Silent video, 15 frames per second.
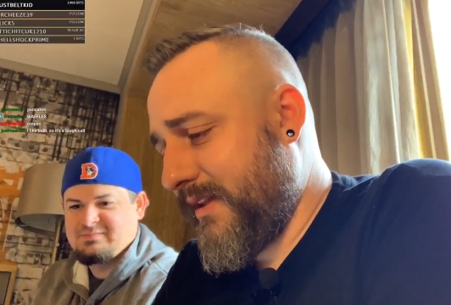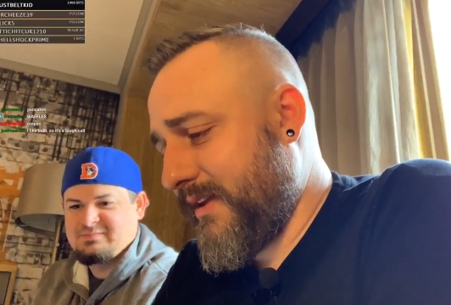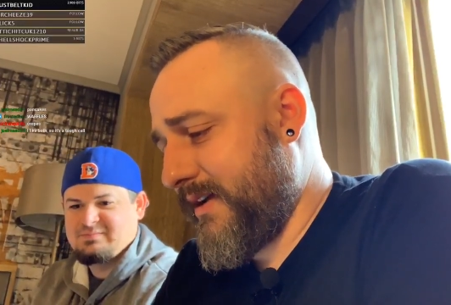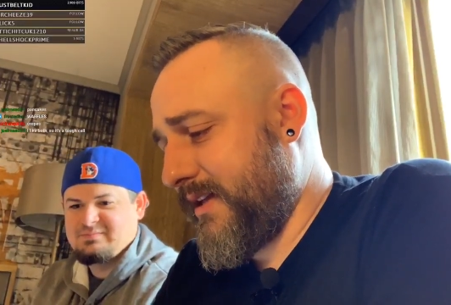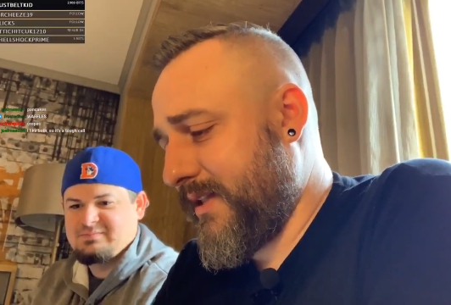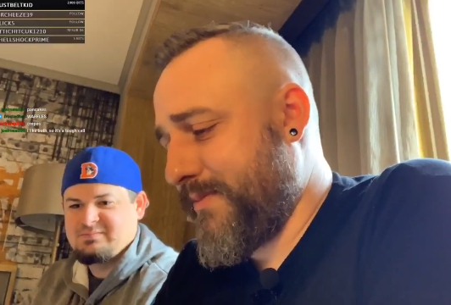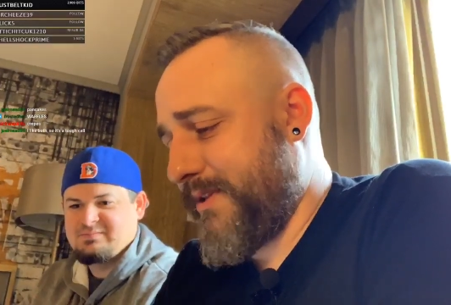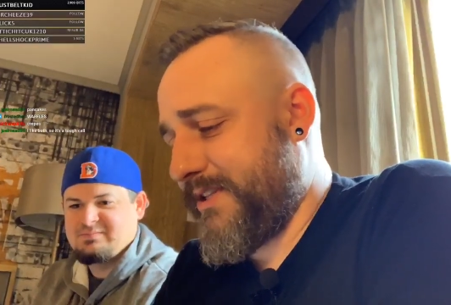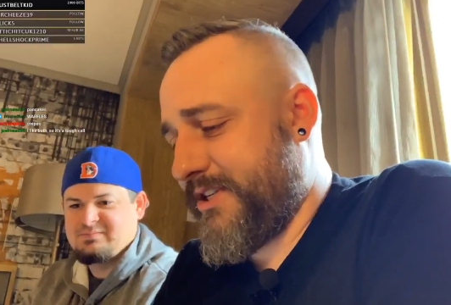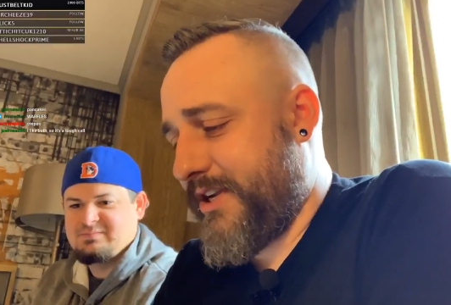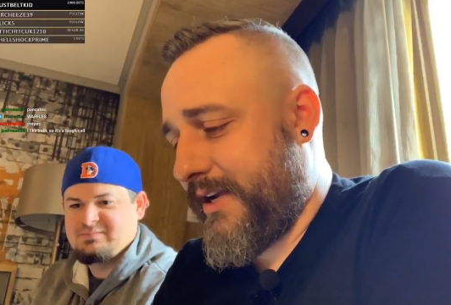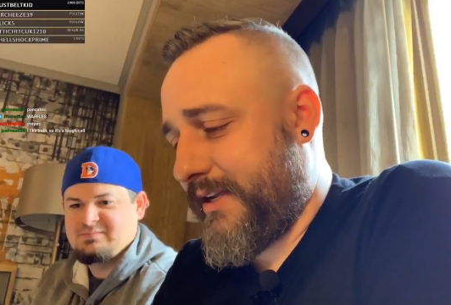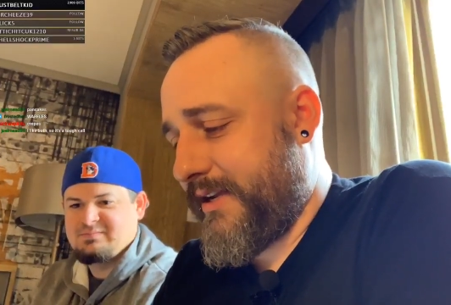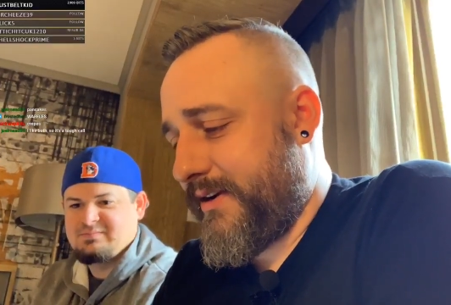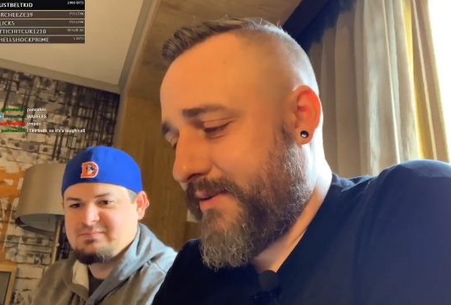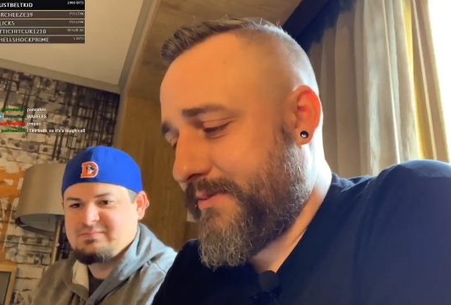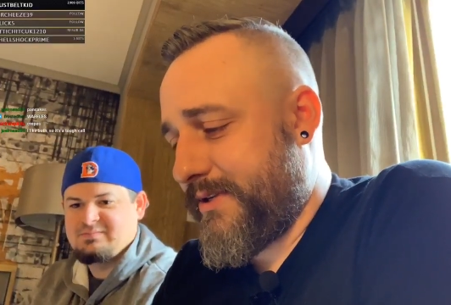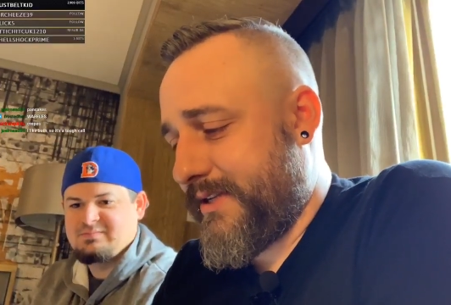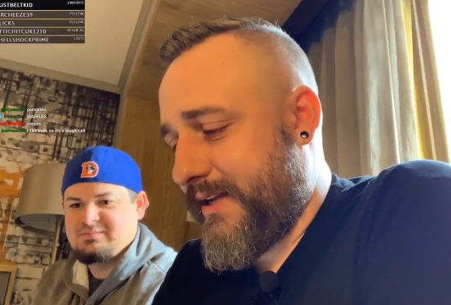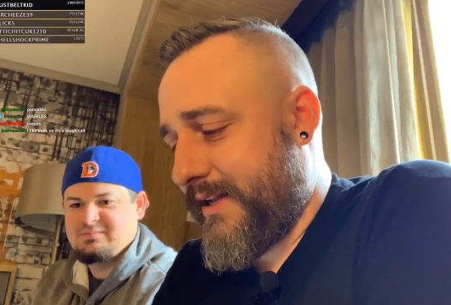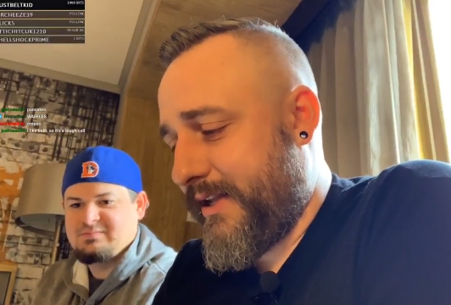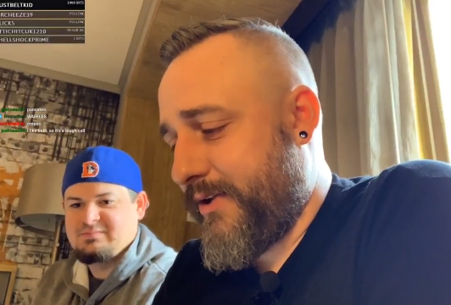Speaker 1: Uh, let me check here. I'm
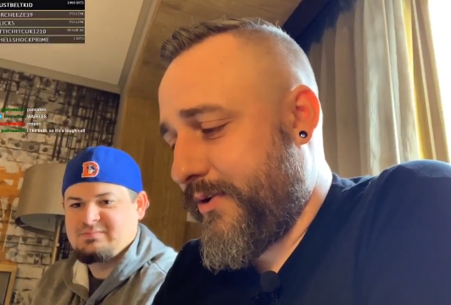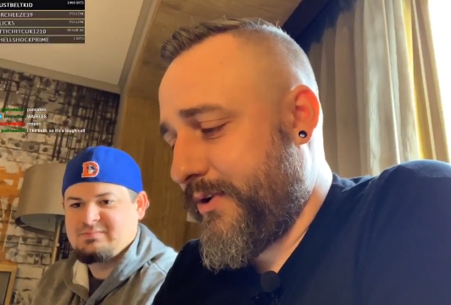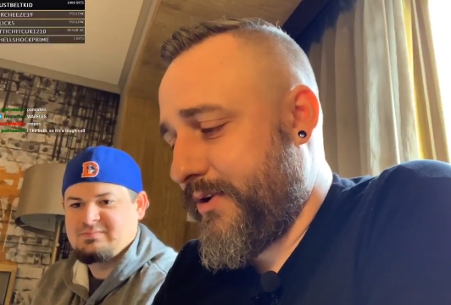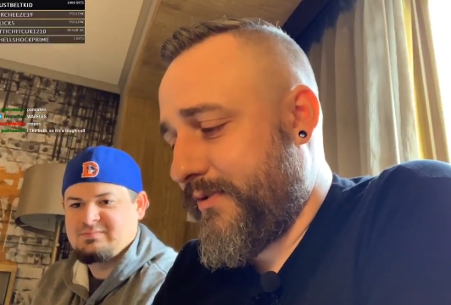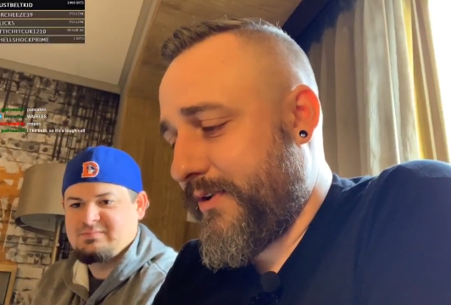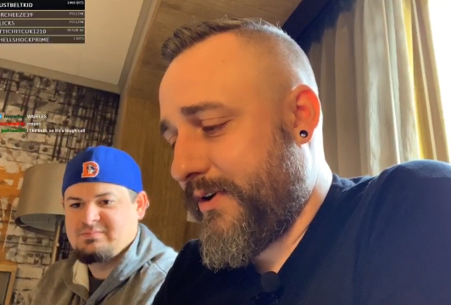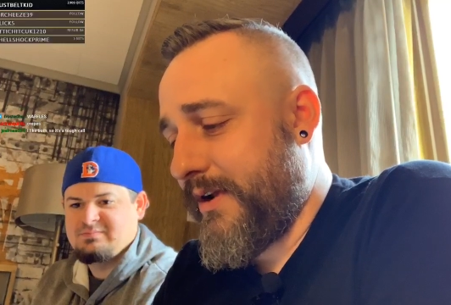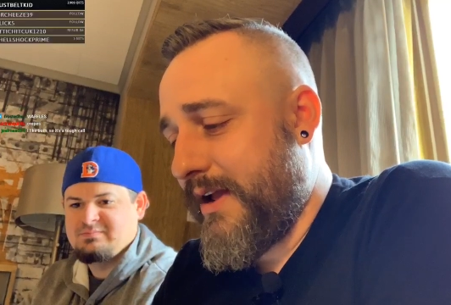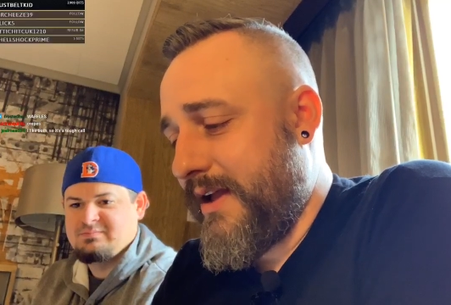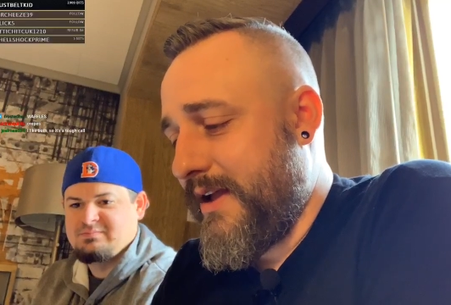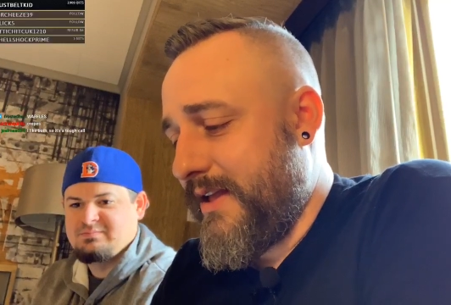just kind of going over.